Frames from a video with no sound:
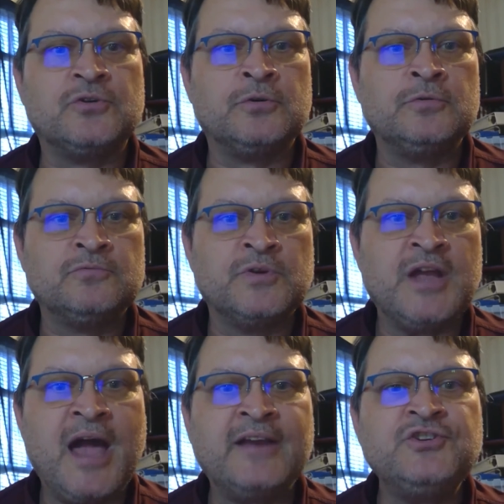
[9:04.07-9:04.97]
or
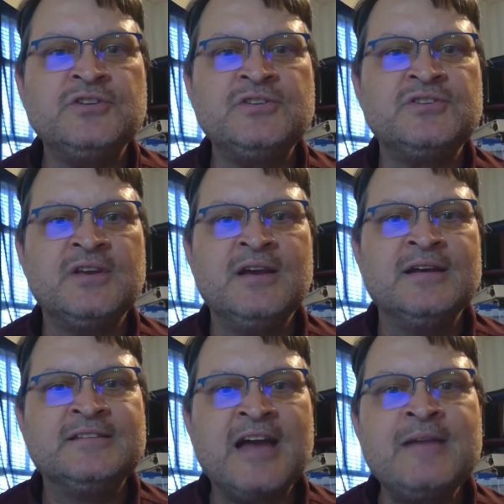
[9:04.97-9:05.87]
reactions,
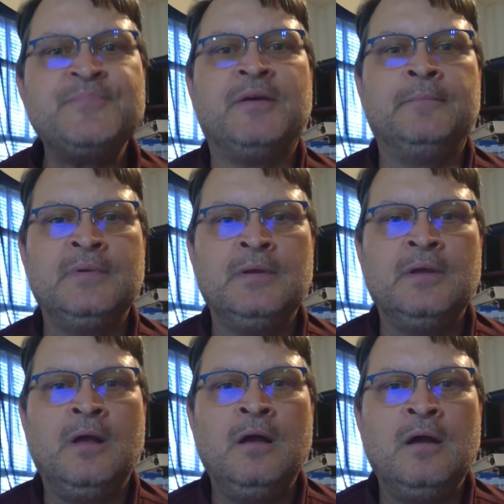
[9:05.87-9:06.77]
type them
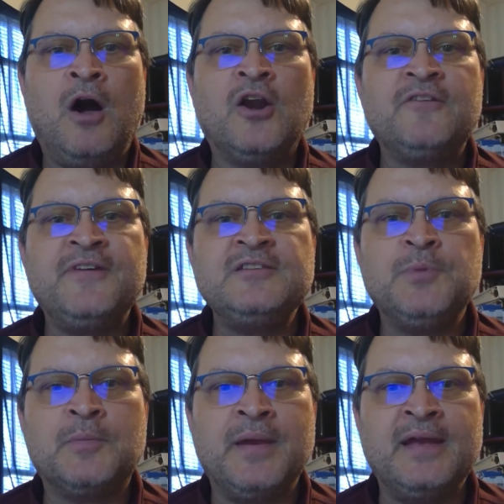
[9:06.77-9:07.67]
on our
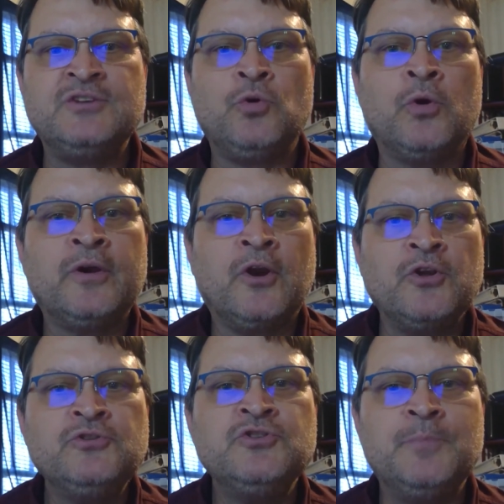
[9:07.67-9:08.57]
Facebook page or on our
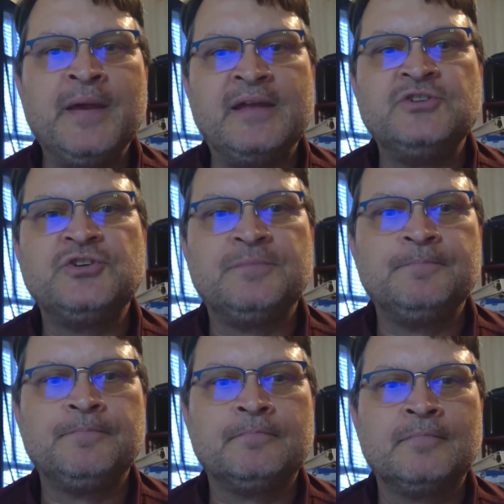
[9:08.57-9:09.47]
YouTube page.
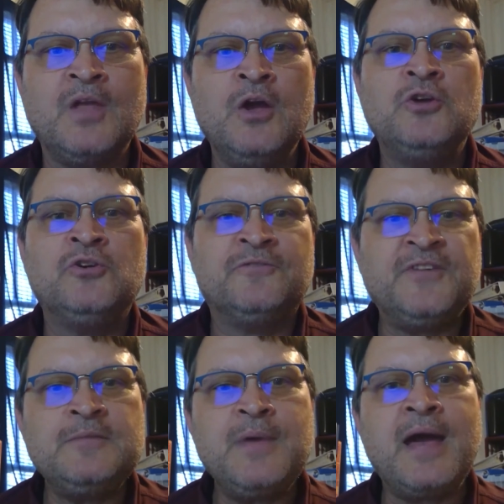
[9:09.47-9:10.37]
Your
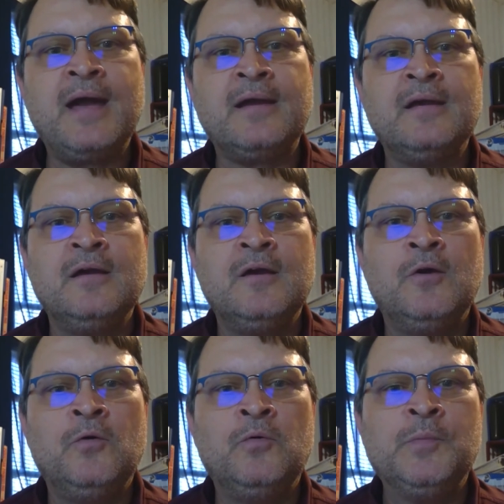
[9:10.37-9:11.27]
feedback
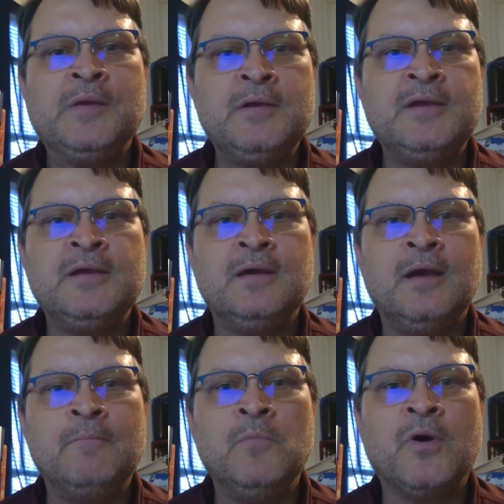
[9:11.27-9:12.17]
will be
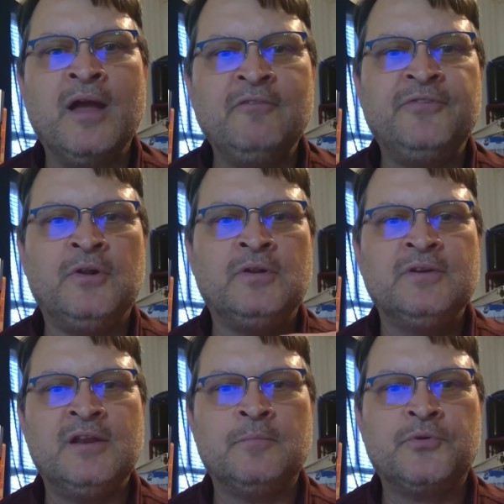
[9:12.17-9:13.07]
more helpful
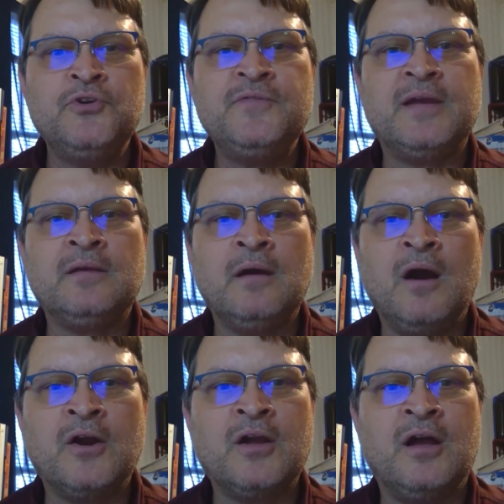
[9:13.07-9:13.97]
in improving
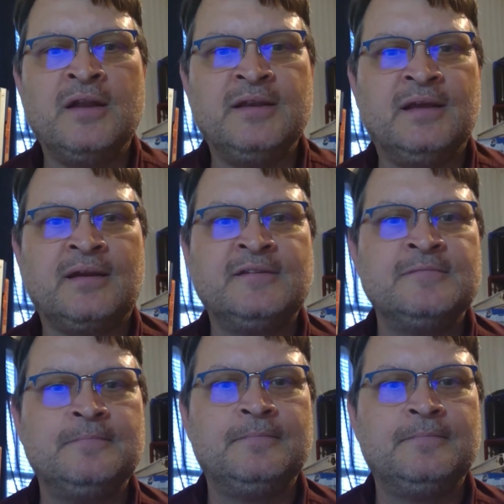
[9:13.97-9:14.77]
our conduct.